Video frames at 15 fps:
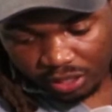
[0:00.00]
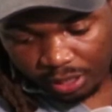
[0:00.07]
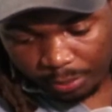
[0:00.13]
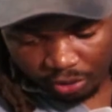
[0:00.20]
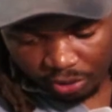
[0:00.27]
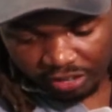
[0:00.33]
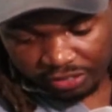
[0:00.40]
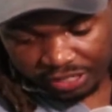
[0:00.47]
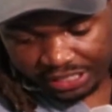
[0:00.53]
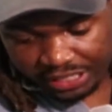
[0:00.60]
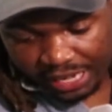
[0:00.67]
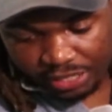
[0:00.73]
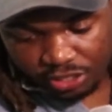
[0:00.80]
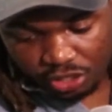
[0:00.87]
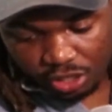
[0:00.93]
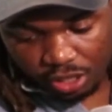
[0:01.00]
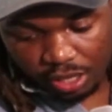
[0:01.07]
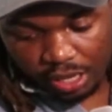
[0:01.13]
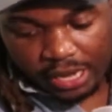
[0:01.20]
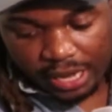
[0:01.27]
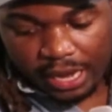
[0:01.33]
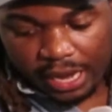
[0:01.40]
previous answer.
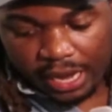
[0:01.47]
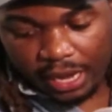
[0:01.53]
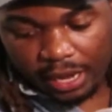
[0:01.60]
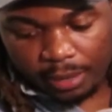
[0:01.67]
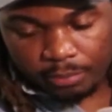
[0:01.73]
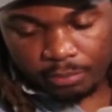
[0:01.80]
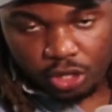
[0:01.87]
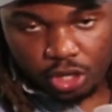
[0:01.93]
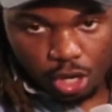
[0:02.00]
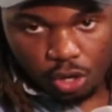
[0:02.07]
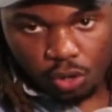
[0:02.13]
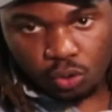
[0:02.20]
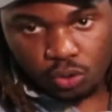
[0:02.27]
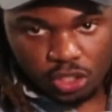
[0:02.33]
No